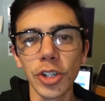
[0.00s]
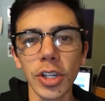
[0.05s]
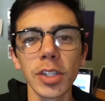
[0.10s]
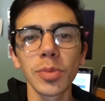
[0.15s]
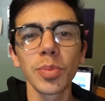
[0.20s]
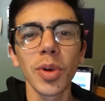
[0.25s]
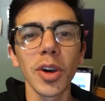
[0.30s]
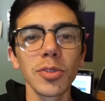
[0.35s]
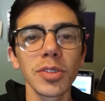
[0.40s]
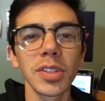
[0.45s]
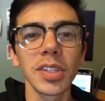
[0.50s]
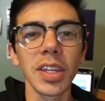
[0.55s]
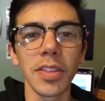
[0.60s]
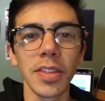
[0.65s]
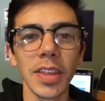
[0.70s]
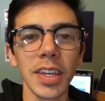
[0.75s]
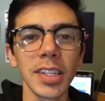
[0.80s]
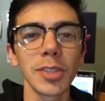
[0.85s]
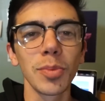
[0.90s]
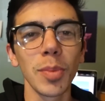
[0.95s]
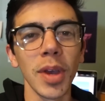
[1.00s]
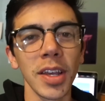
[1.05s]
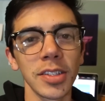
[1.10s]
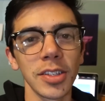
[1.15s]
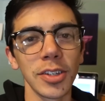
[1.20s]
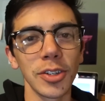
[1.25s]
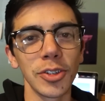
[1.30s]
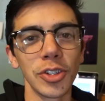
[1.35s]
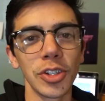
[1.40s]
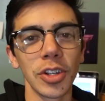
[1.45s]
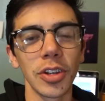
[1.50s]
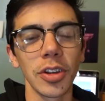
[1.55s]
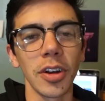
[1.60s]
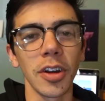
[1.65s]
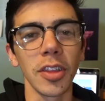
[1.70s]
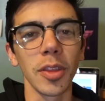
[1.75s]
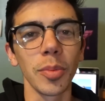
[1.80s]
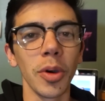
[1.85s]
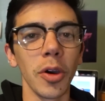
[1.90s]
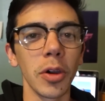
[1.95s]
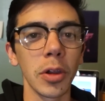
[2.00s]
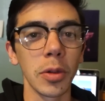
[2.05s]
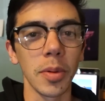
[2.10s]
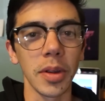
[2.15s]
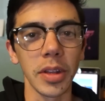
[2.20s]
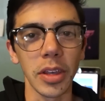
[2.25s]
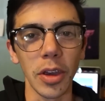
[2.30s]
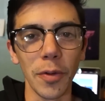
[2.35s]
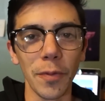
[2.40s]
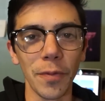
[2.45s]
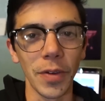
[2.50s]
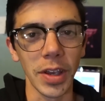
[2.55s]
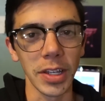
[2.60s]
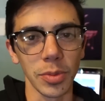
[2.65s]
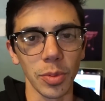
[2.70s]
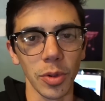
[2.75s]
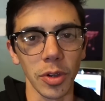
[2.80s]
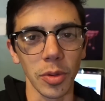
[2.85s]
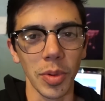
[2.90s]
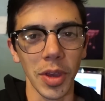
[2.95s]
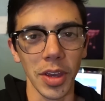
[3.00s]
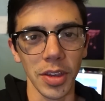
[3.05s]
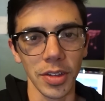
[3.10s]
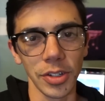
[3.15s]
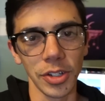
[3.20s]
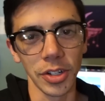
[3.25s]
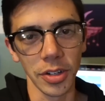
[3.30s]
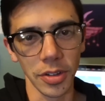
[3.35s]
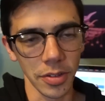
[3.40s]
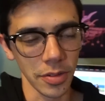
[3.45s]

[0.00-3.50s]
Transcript: just posted this message on the Pokemon Go Facebook page.